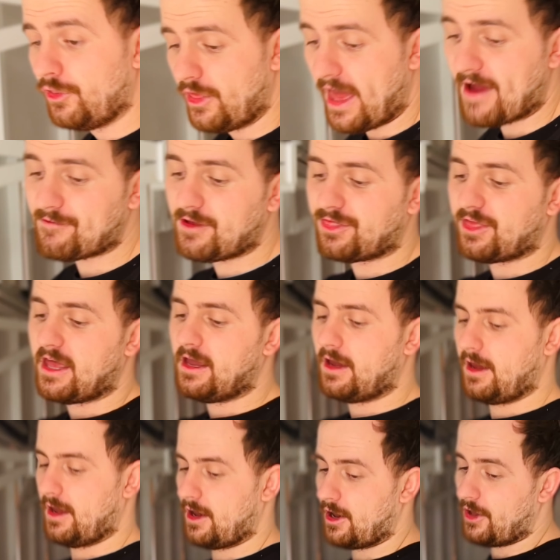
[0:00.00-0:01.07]

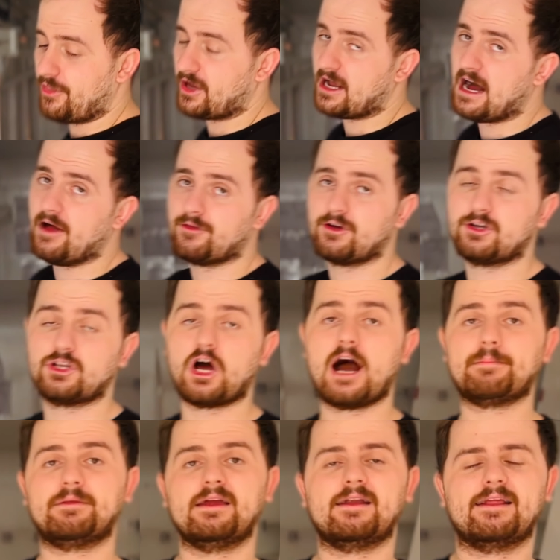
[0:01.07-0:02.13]
everything on the
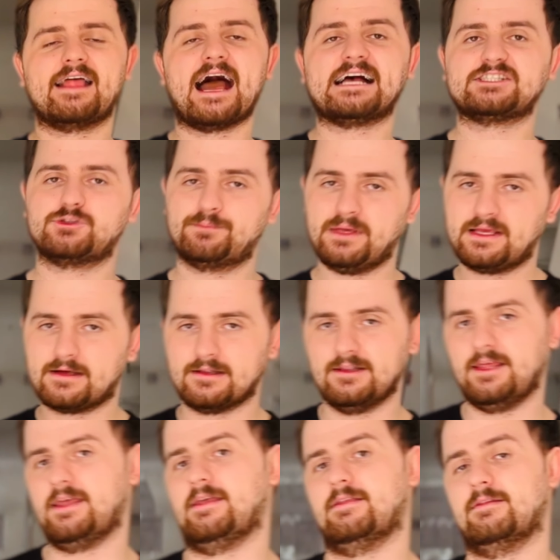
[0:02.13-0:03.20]
countertop here, it has to be
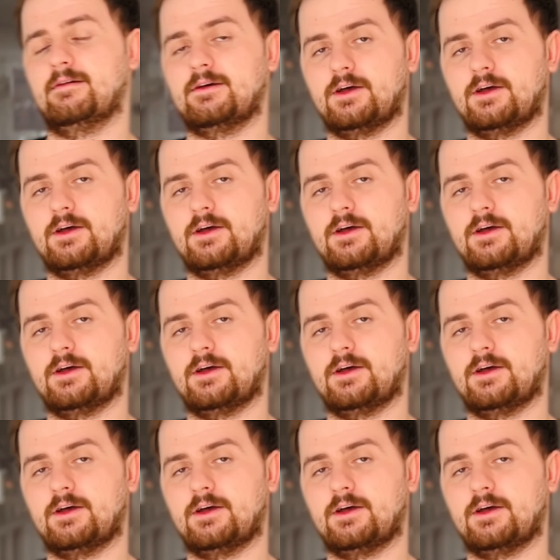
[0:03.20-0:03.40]
clean.